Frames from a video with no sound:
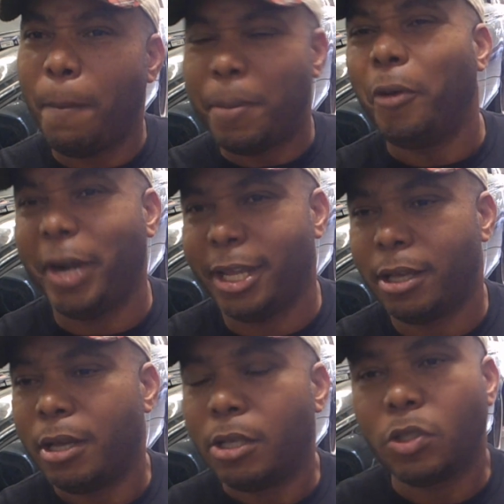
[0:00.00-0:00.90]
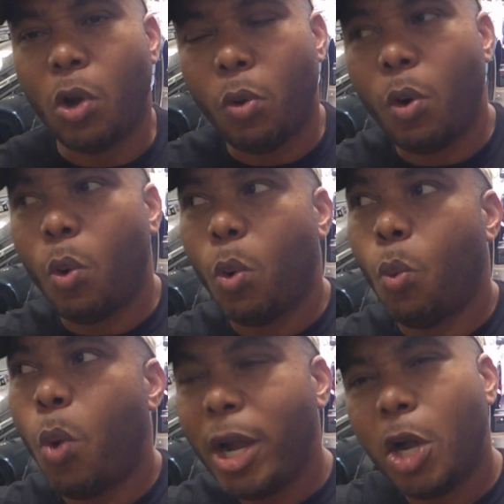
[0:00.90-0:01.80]
of boring. So
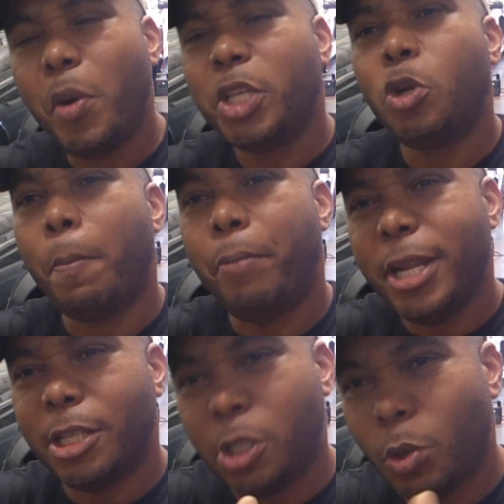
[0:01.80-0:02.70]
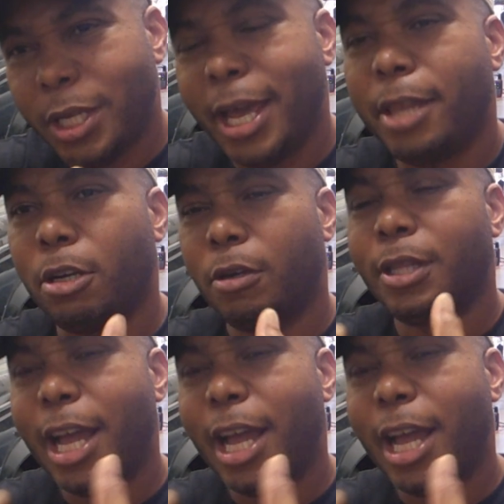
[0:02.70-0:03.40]
what can we do to bring the two together?